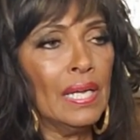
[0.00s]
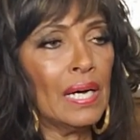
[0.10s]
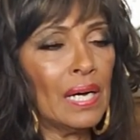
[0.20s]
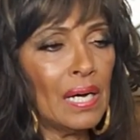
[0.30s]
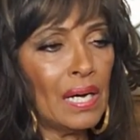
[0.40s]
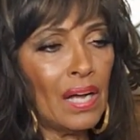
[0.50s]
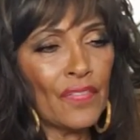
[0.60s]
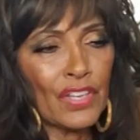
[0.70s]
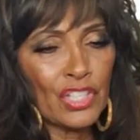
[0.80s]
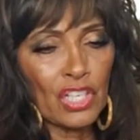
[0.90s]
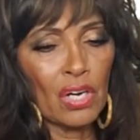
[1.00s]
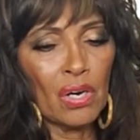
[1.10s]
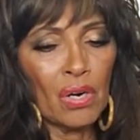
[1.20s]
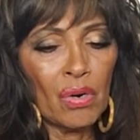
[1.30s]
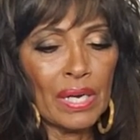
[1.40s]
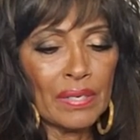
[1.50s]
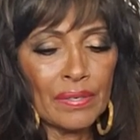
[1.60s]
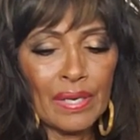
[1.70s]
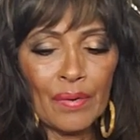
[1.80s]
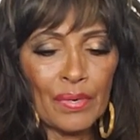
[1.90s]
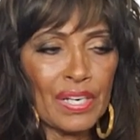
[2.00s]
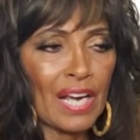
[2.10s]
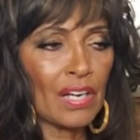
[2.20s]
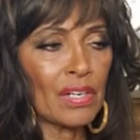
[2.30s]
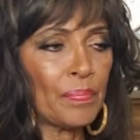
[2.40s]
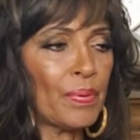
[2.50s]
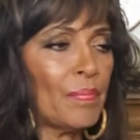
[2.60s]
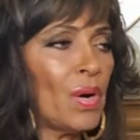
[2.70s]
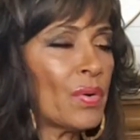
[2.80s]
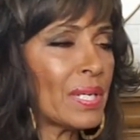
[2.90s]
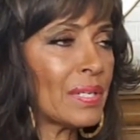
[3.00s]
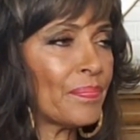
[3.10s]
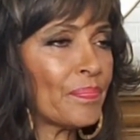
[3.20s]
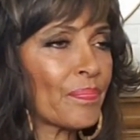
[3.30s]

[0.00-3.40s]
on the show, and we're not going to promote it.